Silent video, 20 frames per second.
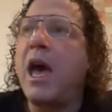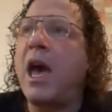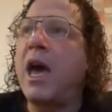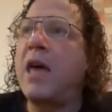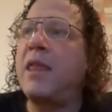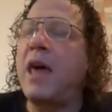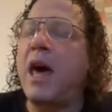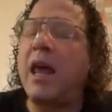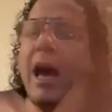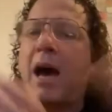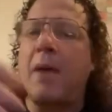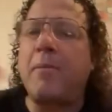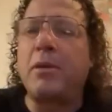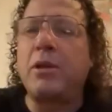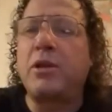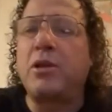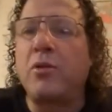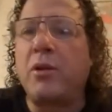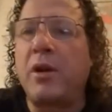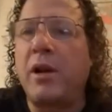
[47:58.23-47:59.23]
And that
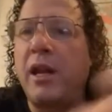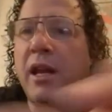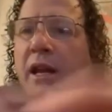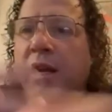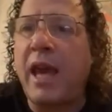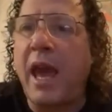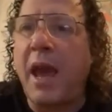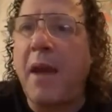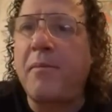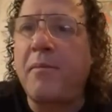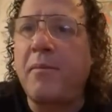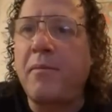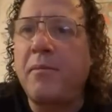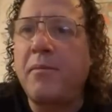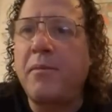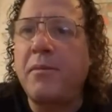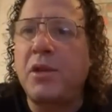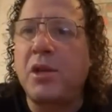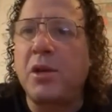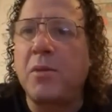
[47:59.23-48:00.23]
opportunity came
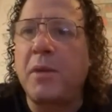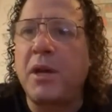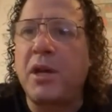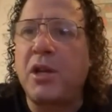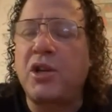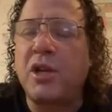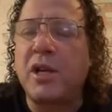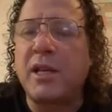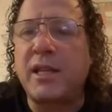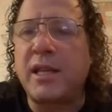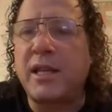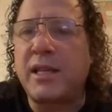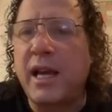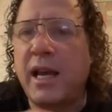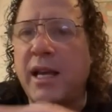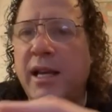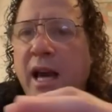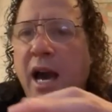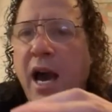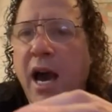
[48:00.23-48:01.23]
to me just as
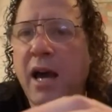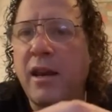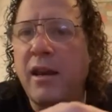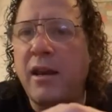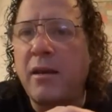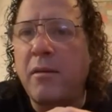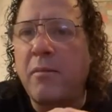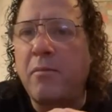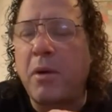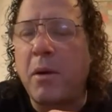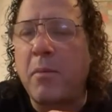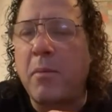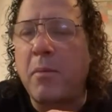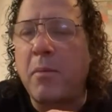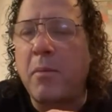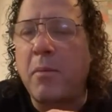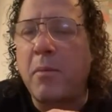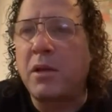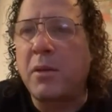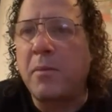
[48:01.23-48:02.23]
I got
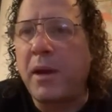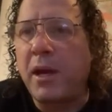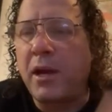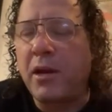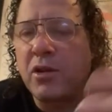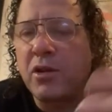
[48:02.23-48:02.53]
promoted to being